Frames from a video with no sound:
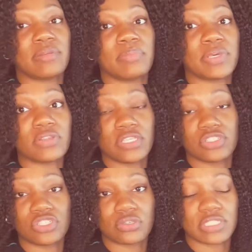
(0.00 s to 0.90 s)
bill the
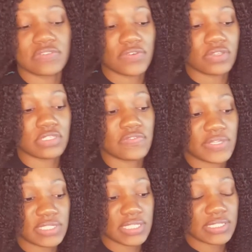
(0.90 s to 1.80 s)
insurance for those
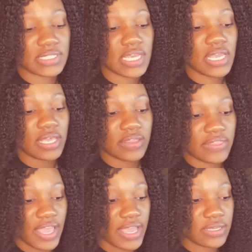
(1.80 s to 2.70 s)
visits
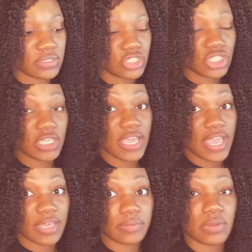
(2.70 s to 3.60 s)
that she
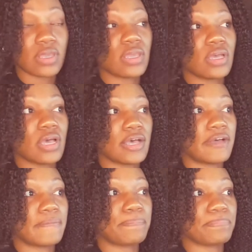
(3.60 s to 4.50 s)
had
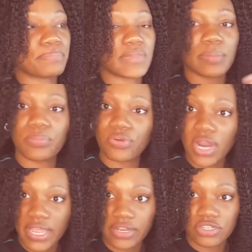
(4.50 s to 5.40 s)

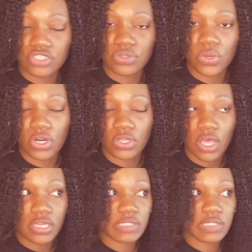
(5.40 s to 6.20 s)
prior to her loss,